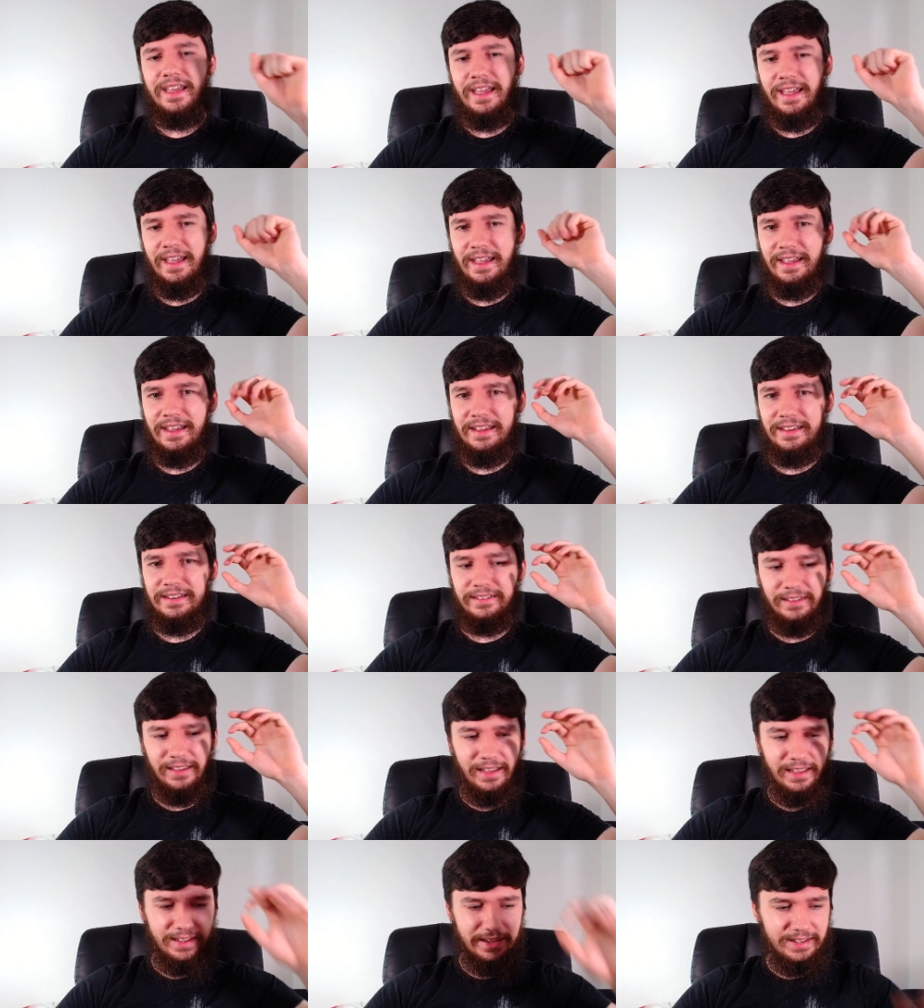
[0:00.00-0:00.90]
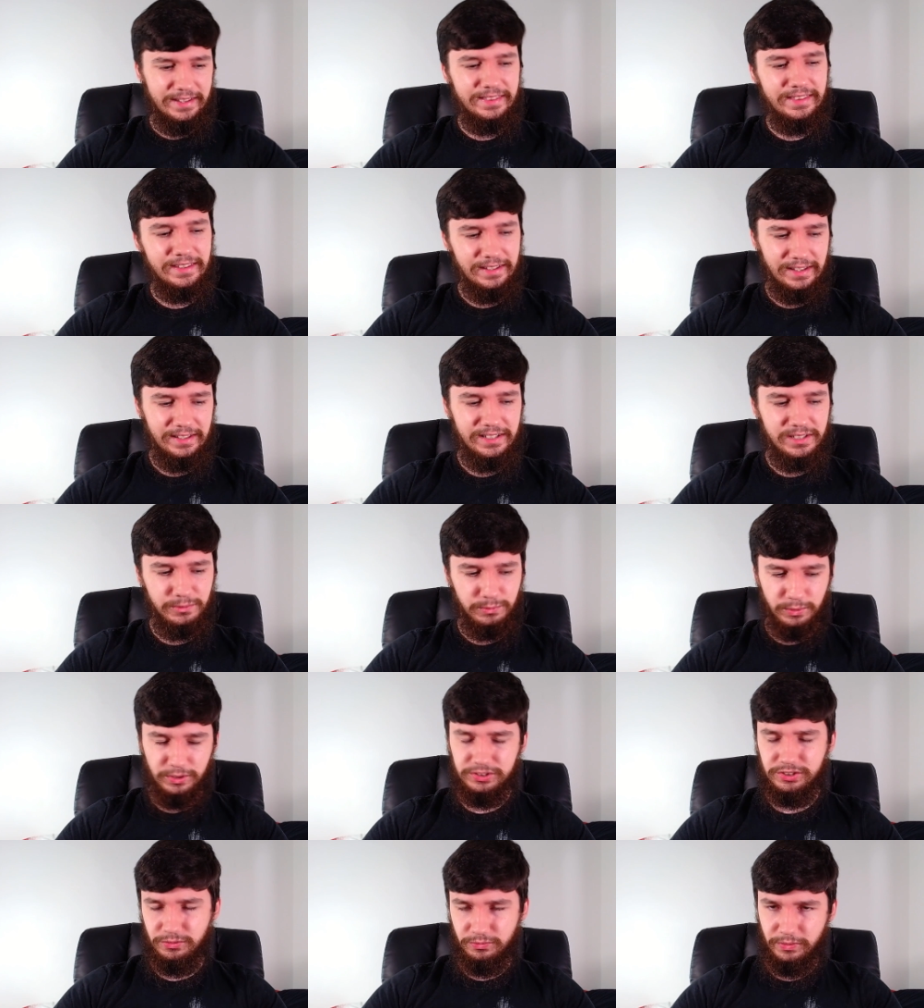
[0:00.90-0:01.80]
And uh, in the end, it
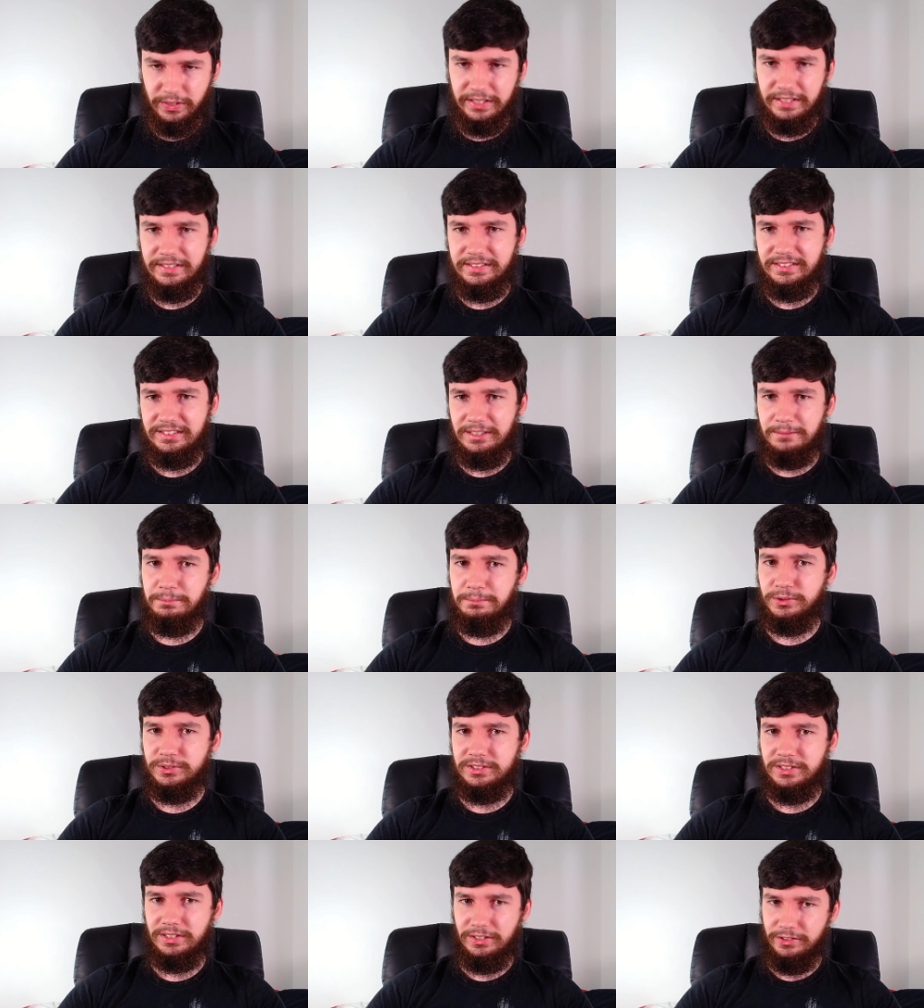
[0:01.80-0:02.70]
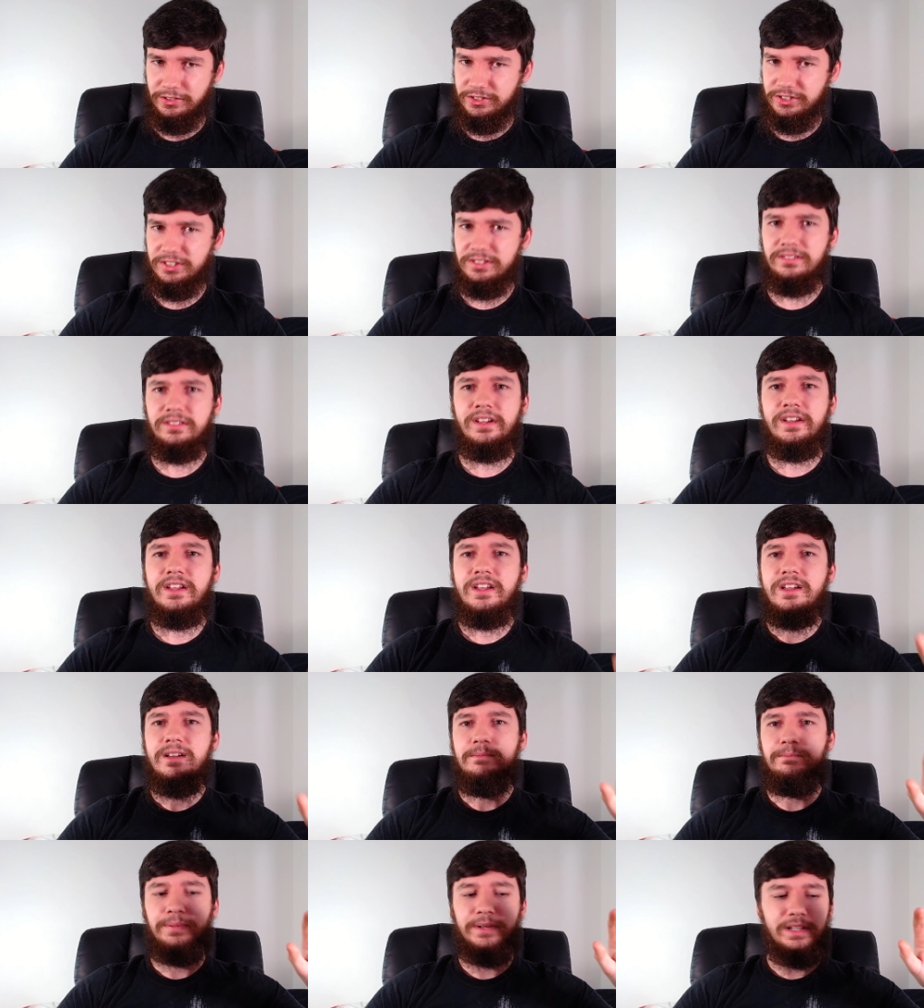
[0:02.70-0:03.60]
was a really simple solution.
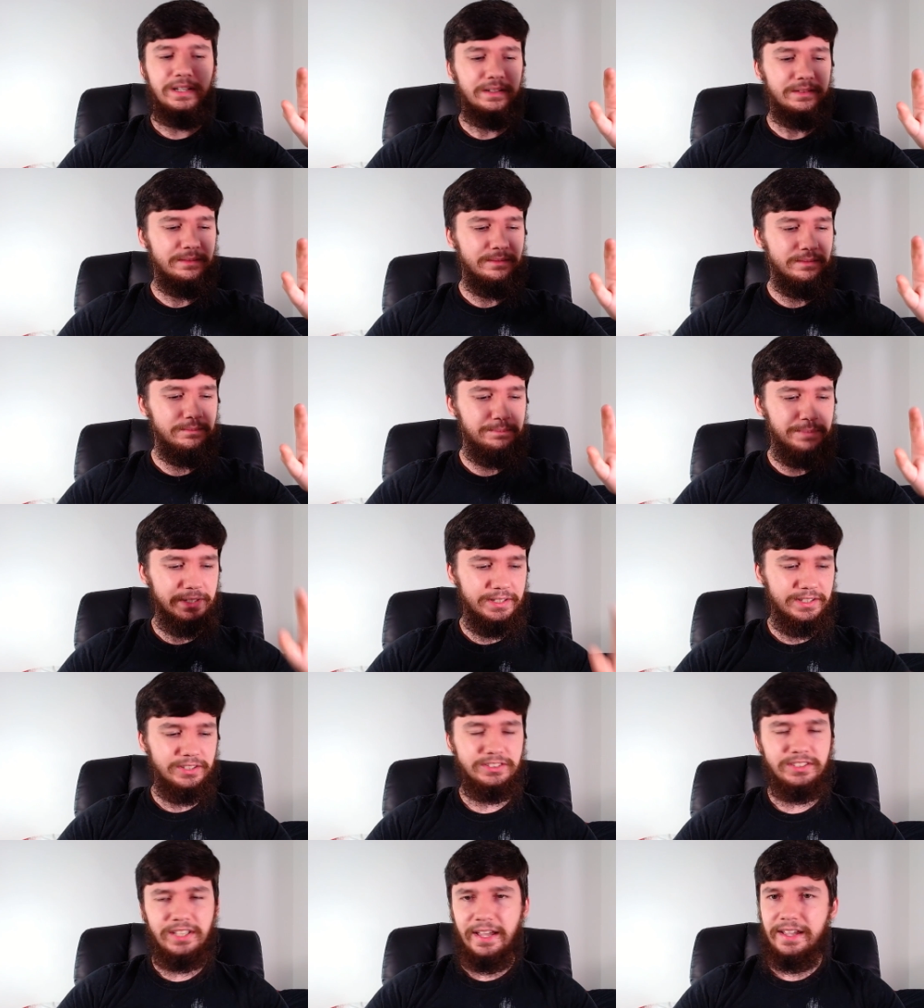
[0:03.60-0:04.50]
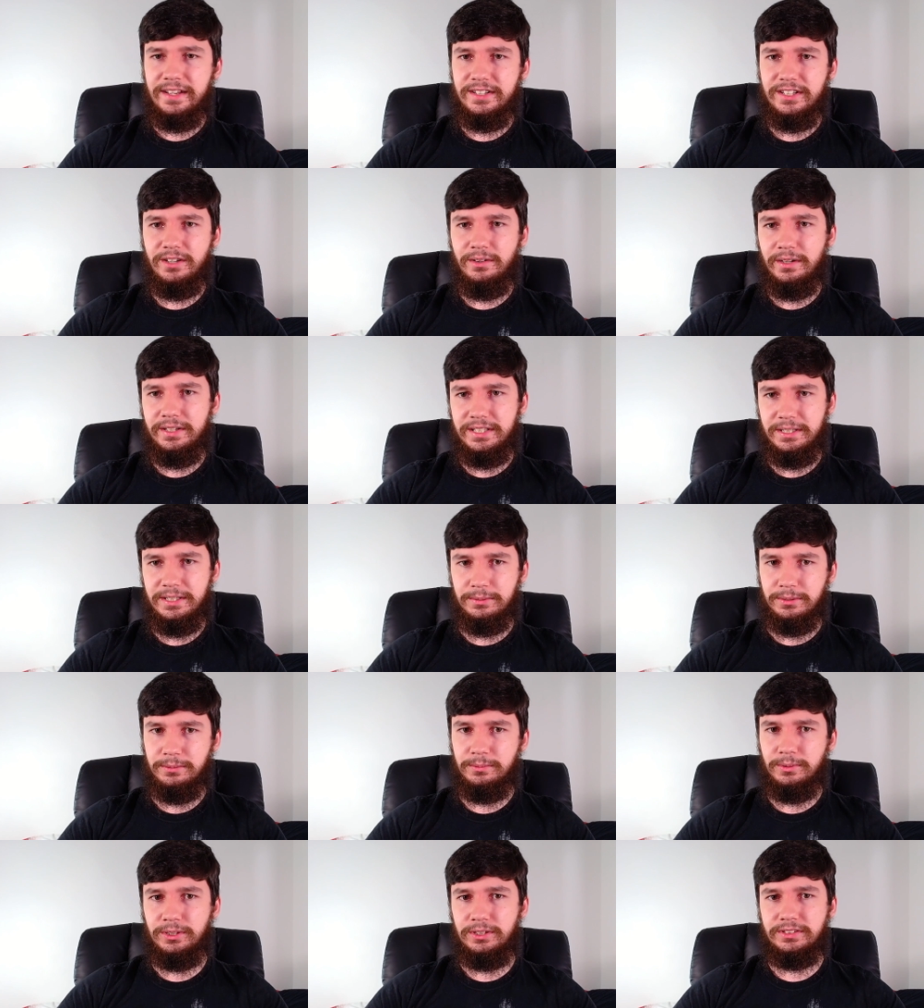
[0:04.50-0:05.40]
But because I had no idea
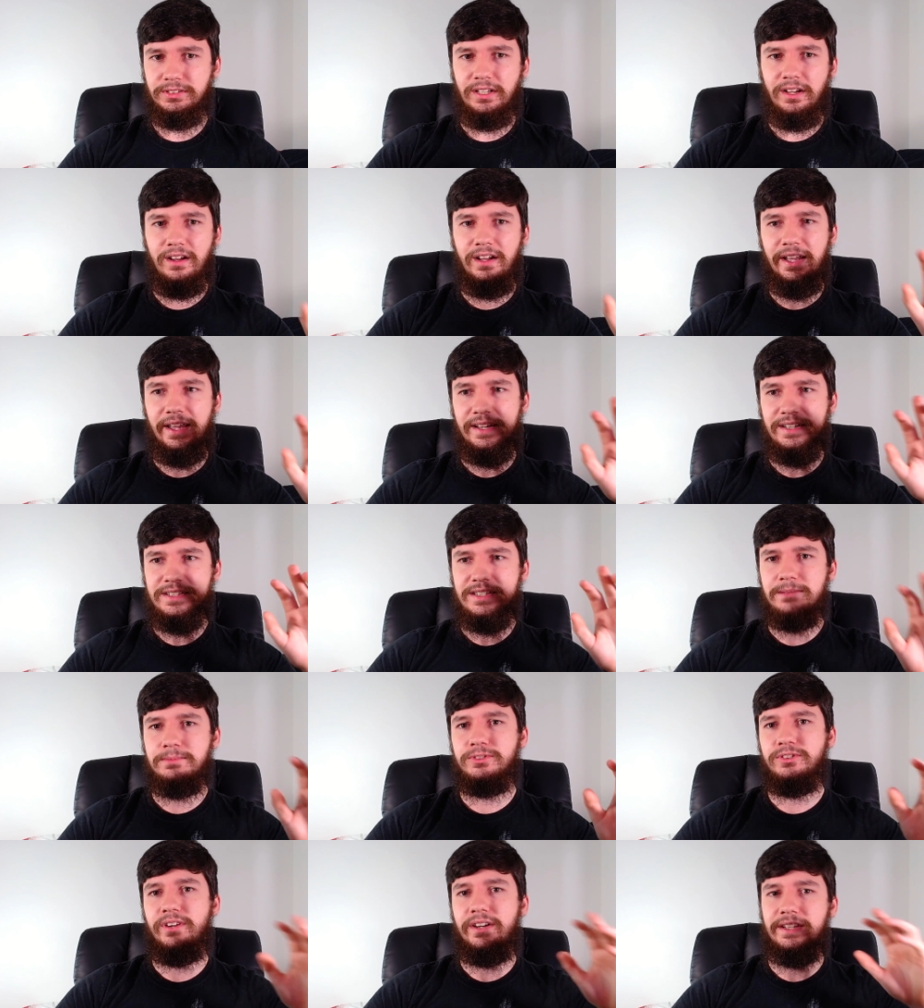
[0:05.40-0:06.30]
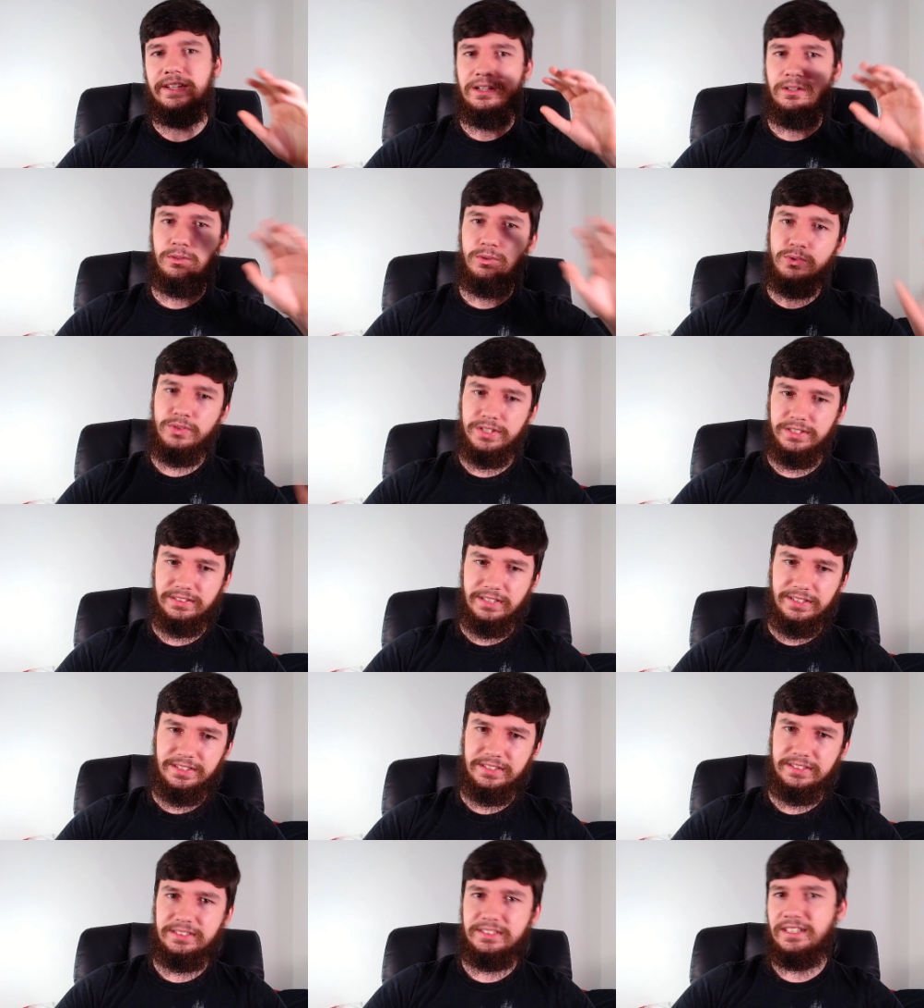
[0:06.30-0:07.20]
what it was, I ended up trying out all this
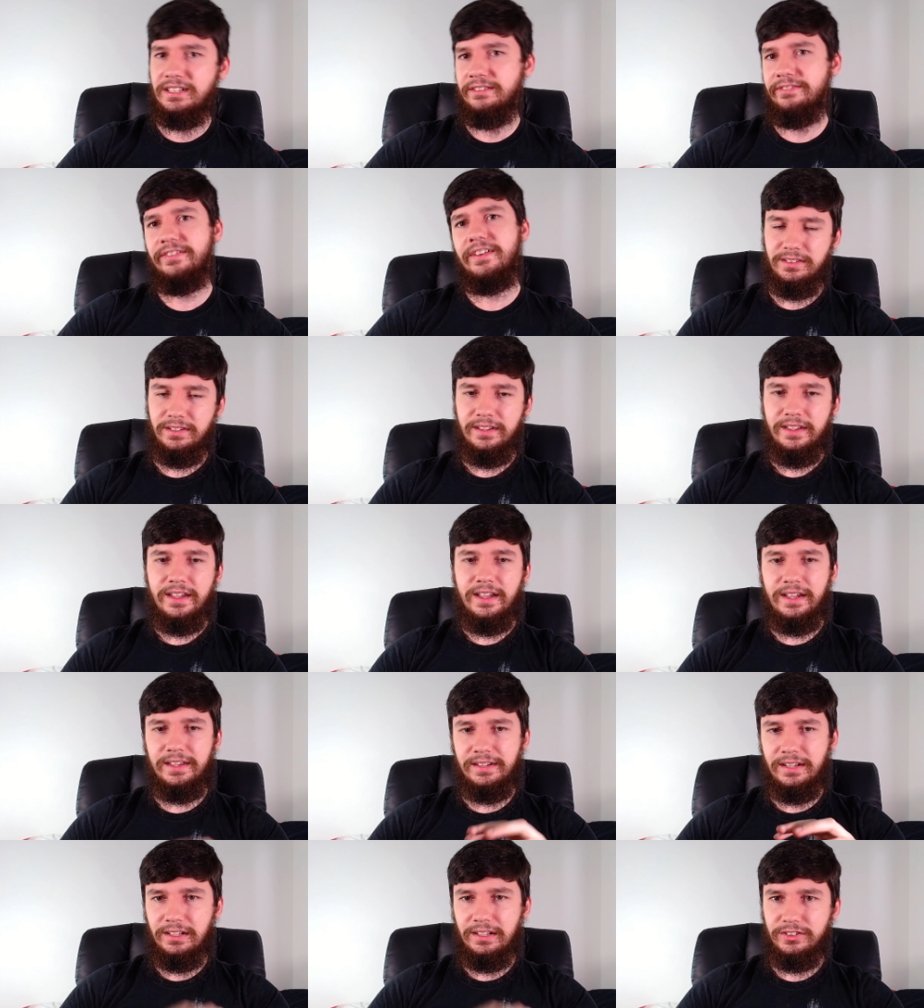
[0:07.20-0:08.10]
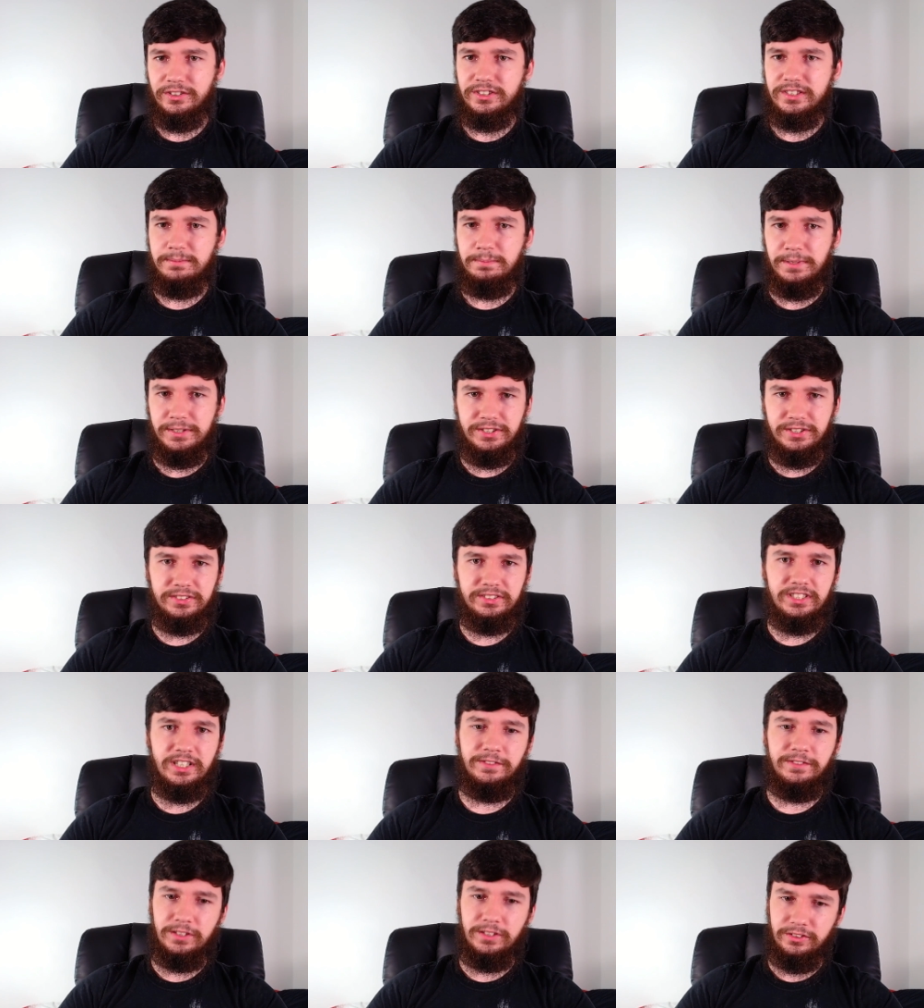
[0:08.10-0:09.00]
other stuff and I learned a bunch of
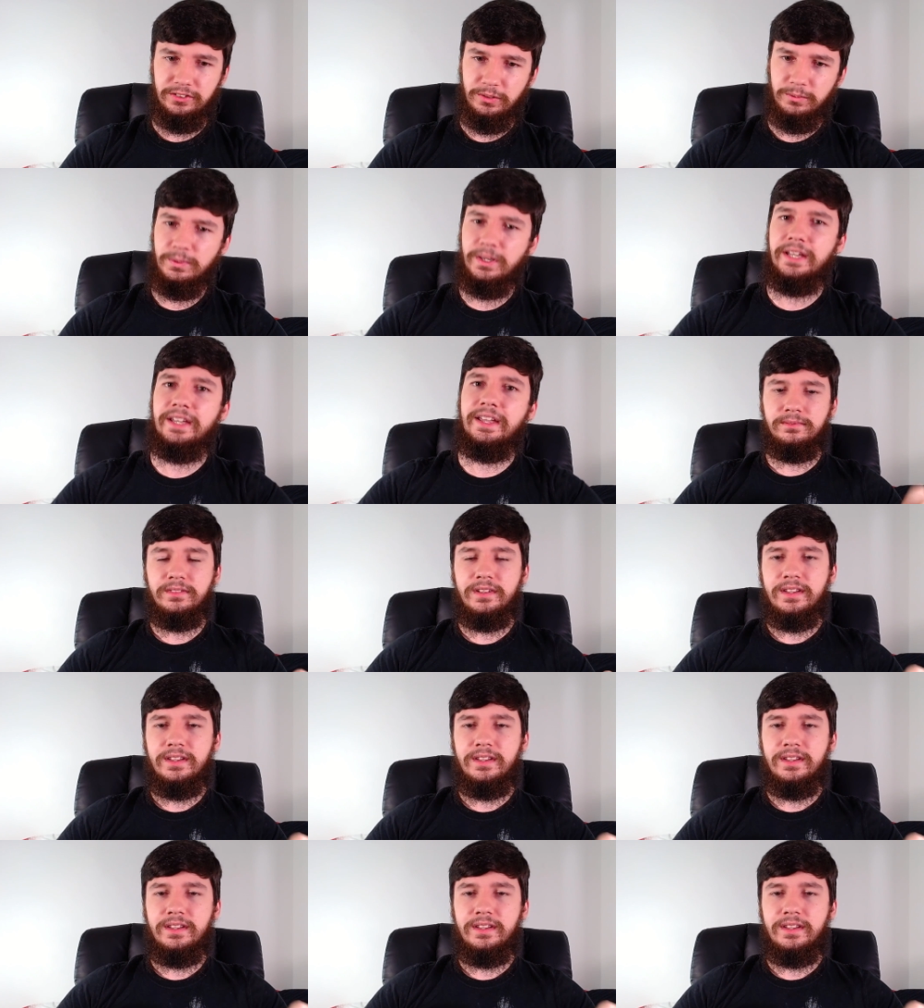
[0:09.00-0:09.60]
stuff along the way.